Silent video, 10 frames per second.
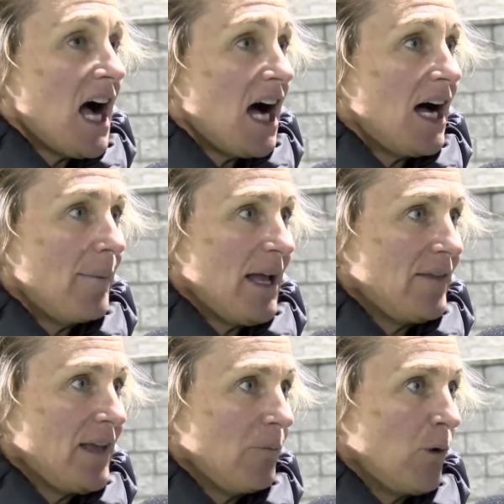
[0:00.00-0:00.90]
Um,
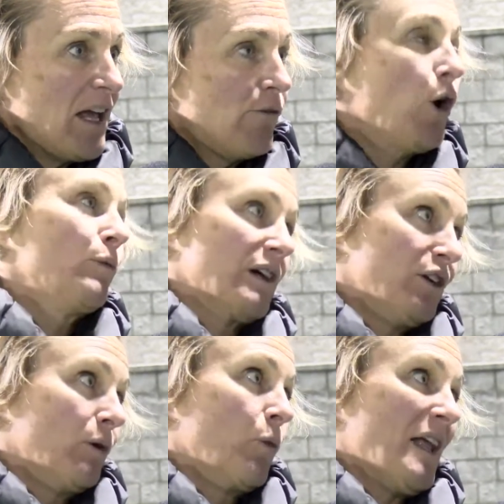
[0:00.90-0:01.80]
and then we have
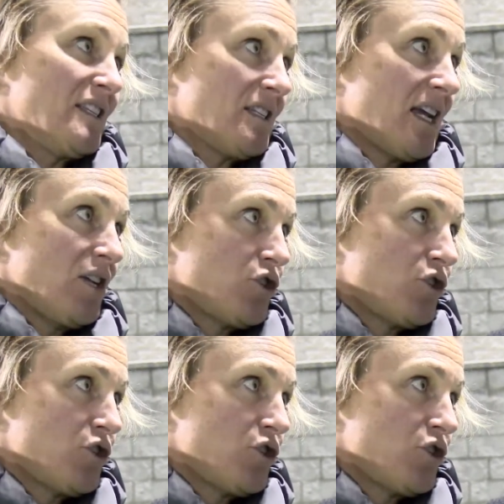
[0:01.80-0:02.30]
Albright on Wednesday.